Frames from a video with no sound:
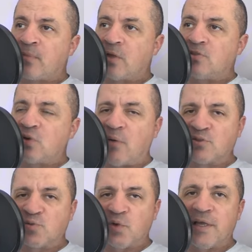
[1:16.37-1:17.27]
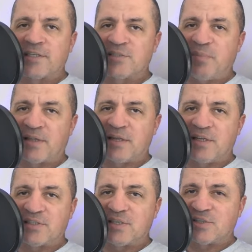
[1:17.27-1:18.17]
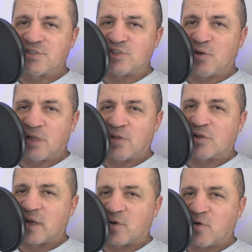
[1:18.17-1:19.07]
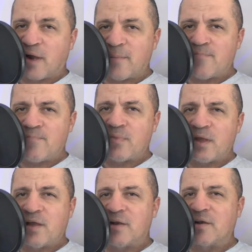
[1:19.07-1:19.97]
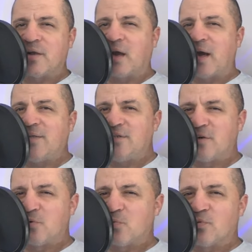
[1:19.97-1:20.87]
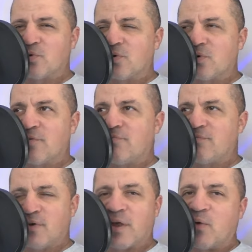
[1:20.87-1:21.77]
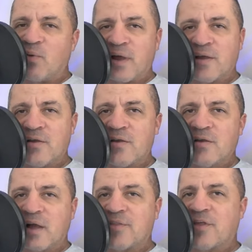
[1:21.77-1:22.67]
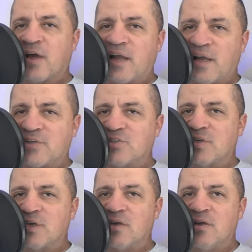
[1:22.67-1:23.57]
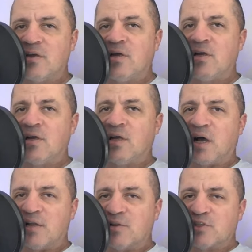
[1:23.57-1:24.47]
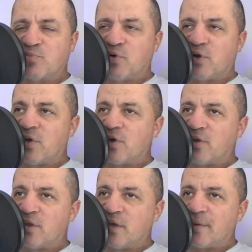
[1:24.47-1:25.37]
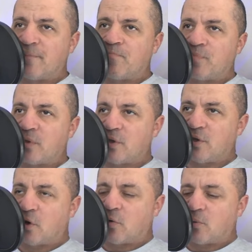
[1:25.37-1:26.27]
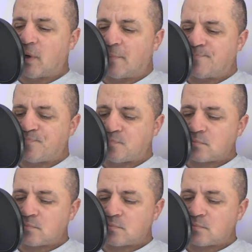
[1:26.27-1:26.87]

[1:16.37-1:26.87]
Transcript: So I was really expecting to see a show that looked like crap, and I didn't really feel that way. I thought it actually uh, looked pretty good. The you know um,